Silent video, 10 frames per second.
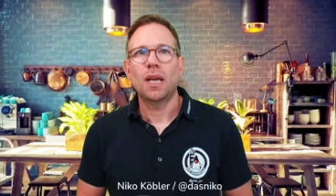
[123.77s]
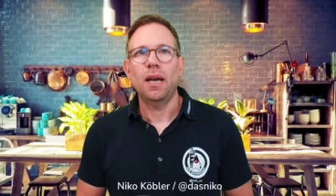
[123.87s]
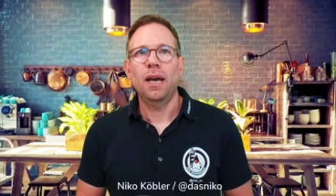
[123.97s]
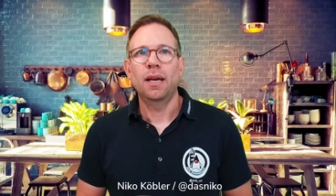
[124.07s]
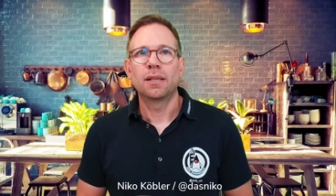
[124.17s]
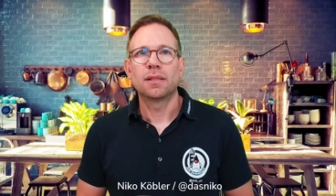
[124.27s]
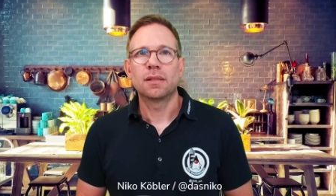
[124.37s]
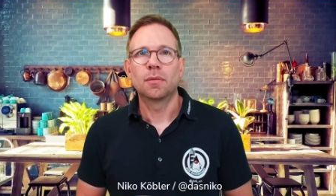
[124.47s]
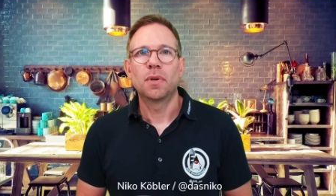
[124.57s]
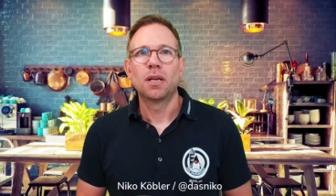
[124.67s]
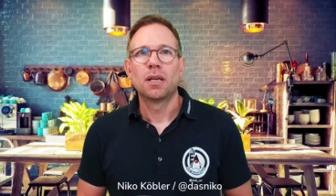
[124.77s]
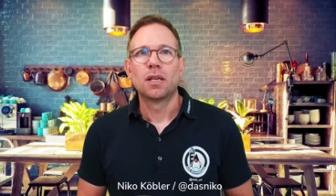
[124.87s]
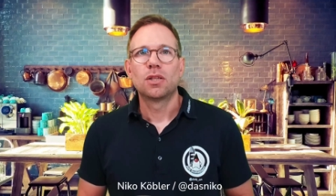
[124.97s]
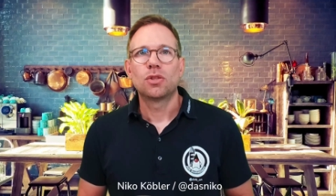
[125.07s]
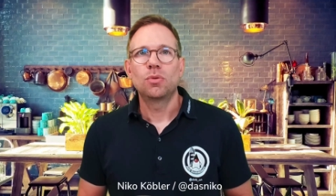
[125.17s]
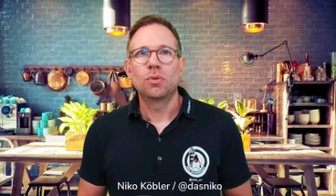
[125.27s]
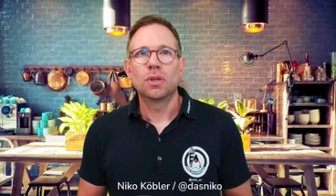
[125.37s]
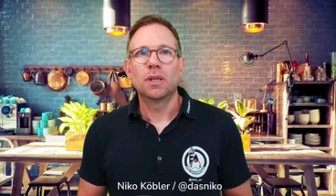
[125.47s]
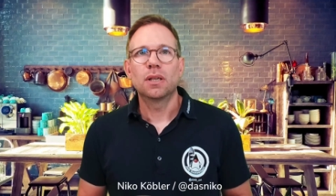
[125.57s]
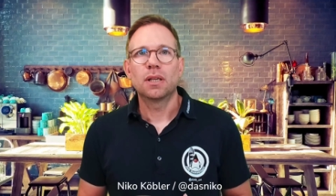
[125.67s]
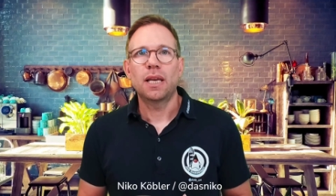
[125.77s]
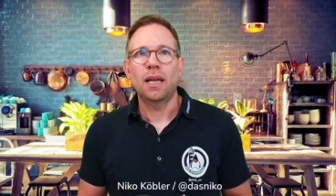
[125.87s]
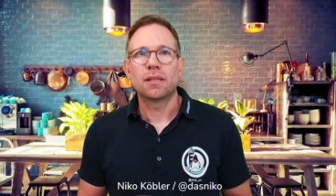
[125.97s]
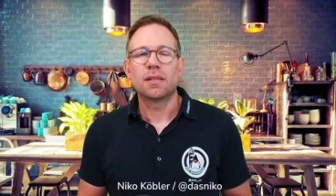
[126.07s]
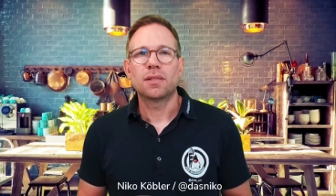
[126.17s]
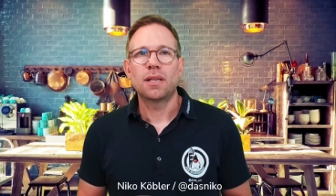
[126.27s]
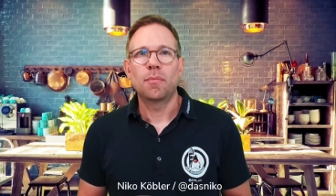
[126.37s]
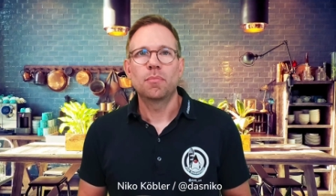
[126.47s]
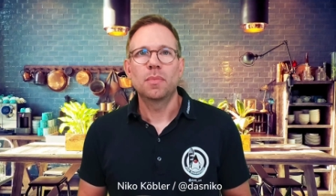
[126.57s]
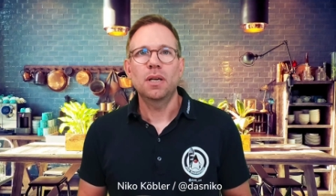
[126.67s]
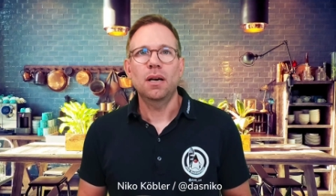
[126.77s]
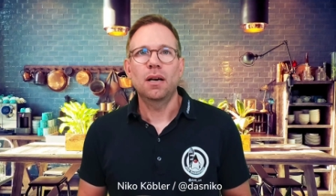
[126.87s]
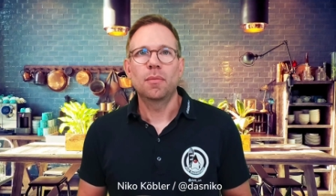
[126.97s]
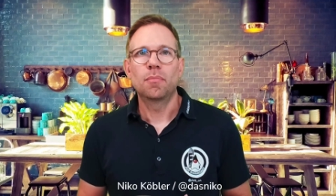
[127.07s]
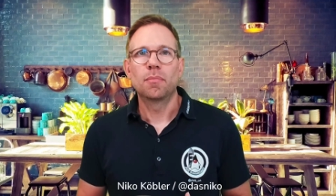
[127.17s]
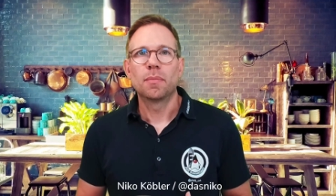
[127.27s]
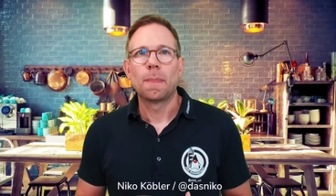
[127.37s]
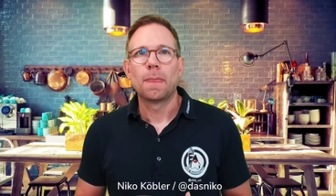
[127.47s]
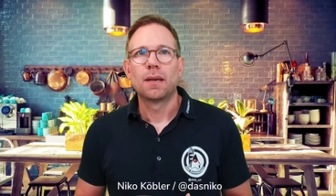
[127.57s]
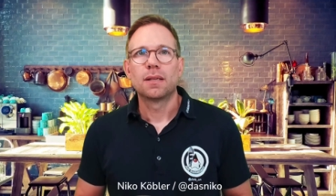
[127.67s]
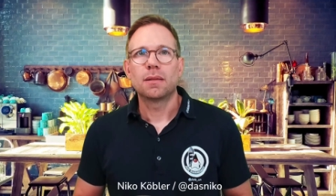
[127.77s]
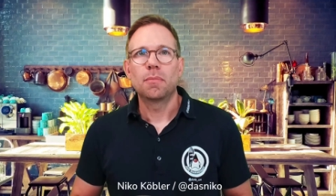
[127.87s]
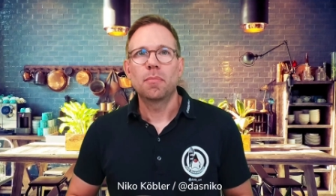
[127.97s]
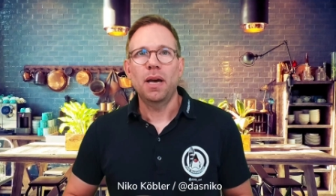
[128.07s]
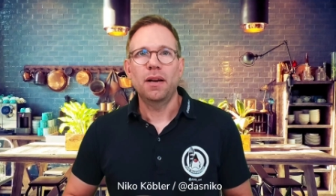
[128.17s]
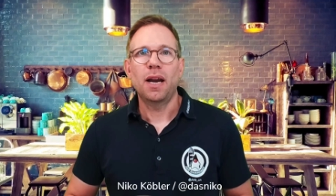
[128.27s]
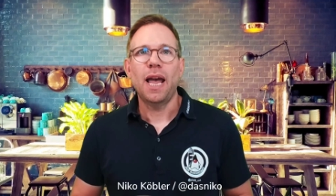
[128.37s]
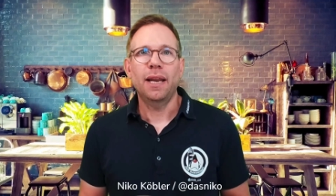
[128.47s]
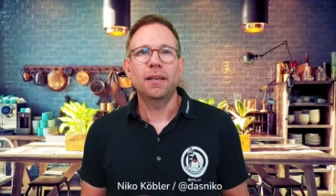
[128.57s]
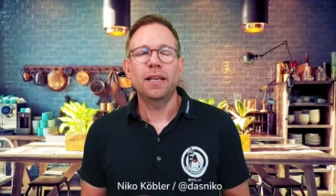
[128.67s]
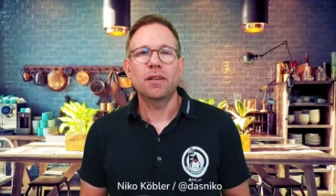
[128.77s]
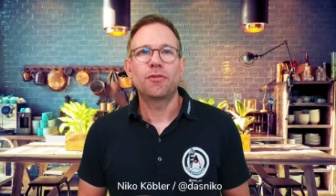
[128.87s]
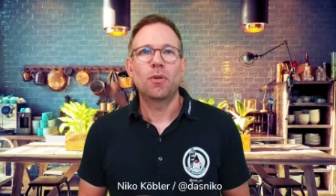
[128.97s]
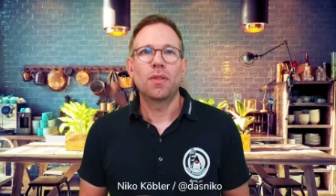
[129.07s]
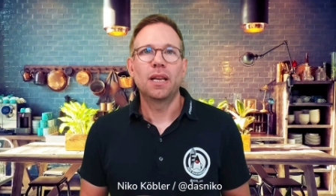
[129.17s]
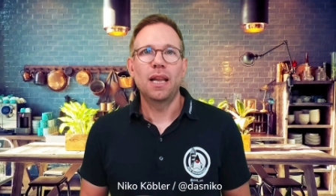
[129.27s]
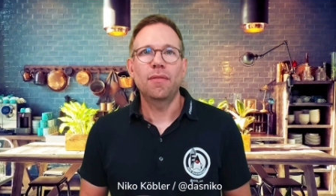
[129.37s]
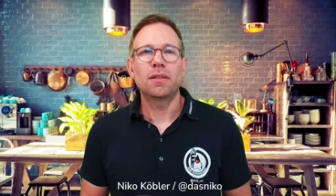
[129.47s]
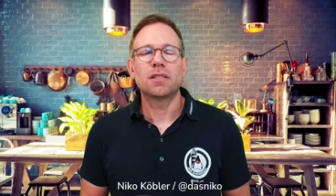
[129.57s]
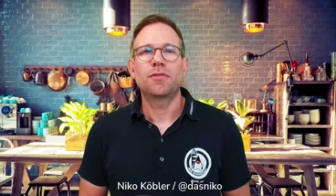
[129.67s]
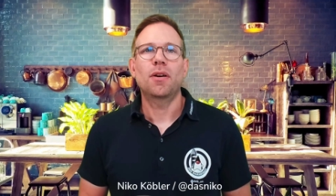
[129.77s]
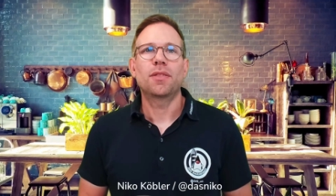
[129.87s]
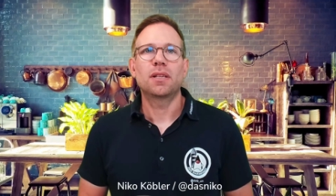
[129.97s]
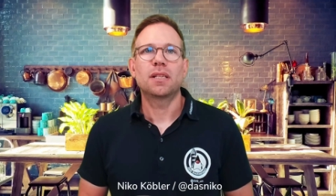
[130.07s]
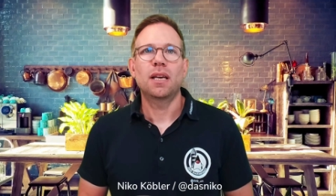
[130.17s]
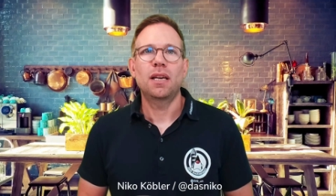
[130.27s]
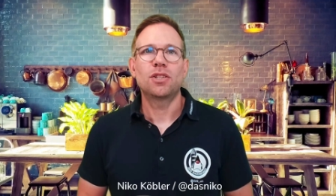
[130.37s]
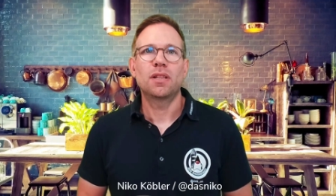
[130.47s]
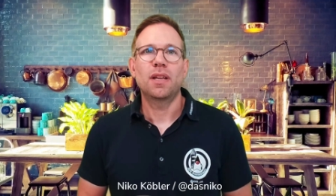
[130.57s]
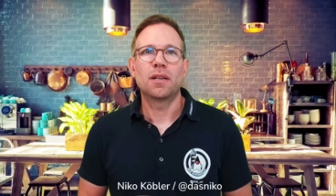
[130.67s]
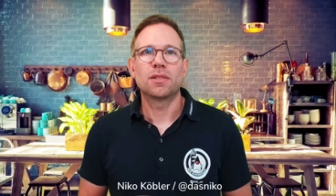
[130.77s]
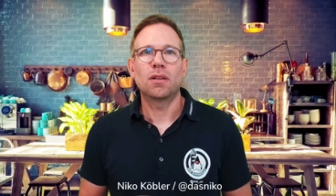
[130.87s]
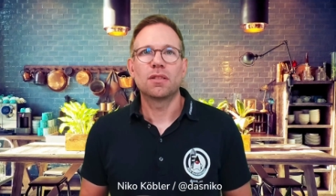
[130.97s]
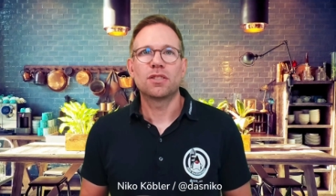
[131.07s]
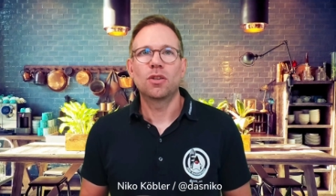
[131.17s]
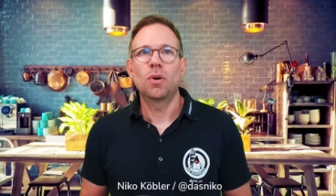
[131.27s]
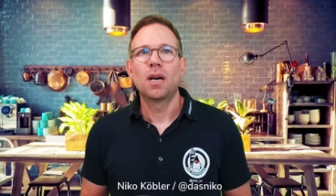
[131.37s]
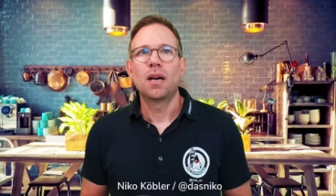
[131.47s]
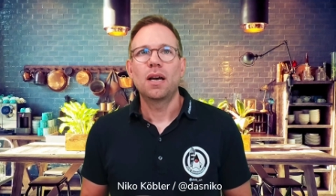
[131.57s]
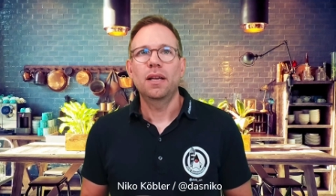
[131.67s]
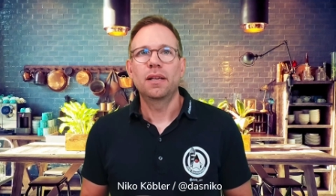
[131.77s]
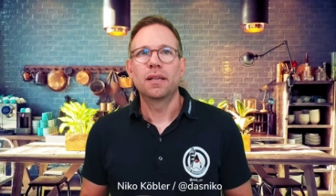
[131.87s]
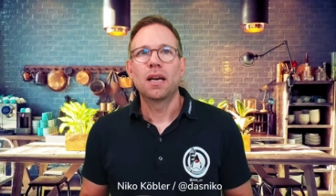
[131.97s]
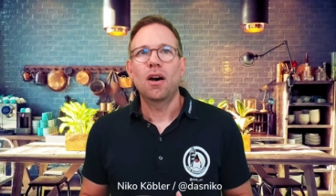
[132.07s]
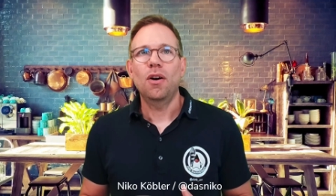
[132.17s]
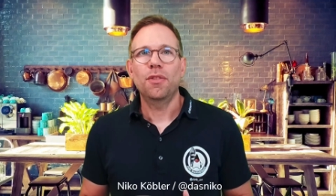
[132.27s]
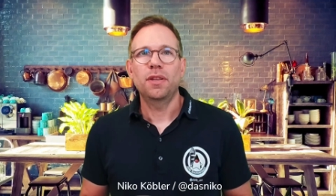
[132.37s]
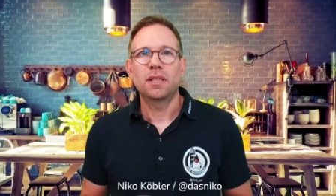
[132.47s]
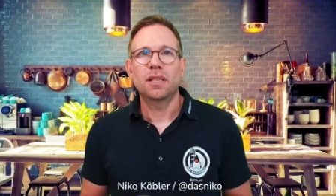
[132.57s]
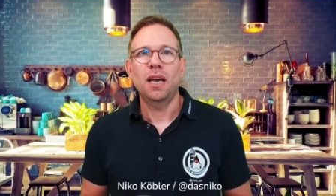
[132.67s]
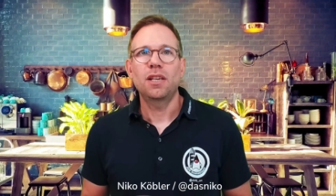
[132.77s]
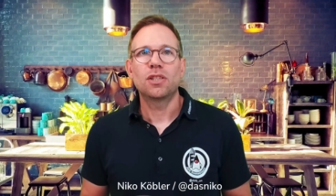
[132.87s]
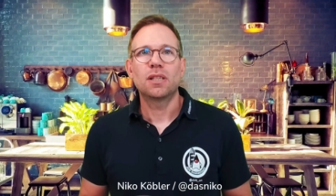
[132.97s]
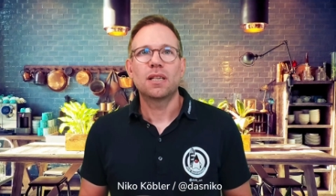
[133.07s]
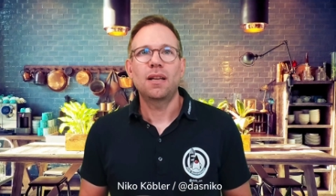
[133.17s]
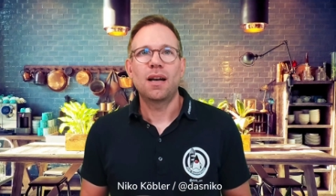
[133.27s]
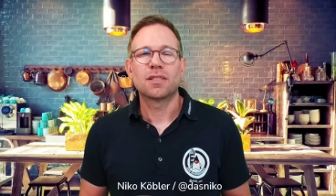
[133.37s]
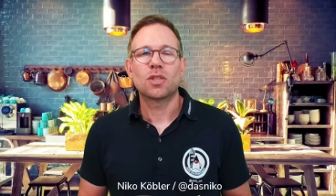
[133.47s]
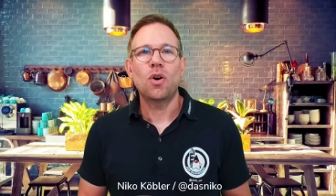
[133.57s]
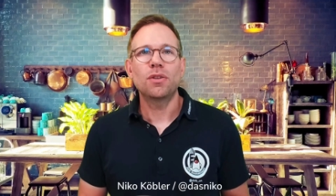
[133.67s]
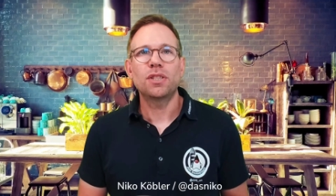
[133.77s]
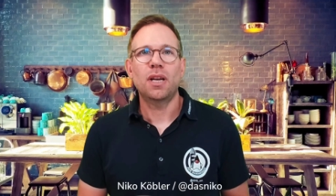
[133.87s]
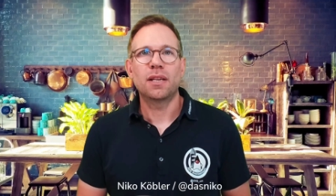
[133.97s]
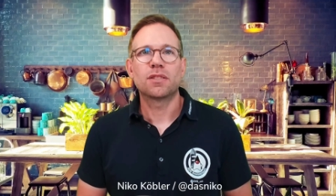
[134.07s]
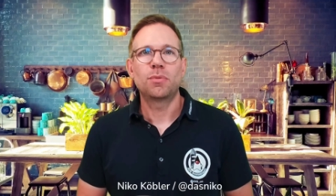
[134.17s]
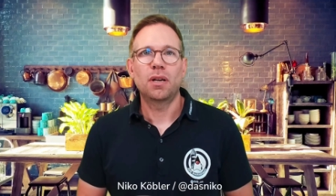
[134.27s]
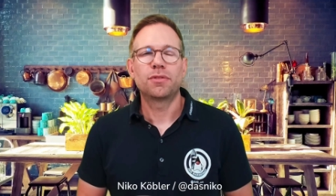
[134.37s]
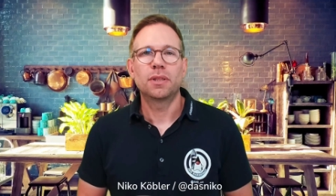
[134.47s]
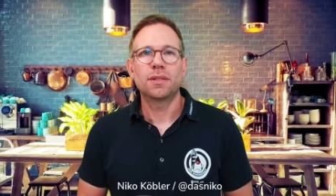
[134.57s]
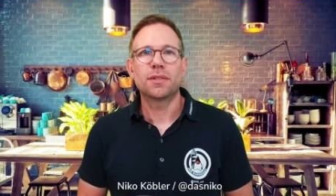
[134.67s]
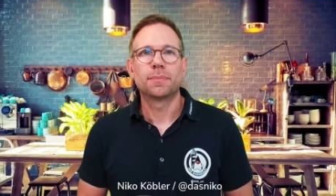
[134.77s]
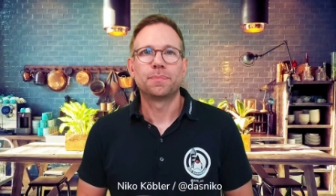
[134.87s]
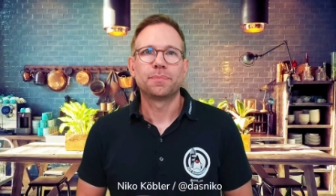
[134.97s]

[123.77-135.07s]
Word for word: And to get some better handling for the levels of authentication, there is also an authentication class context reference,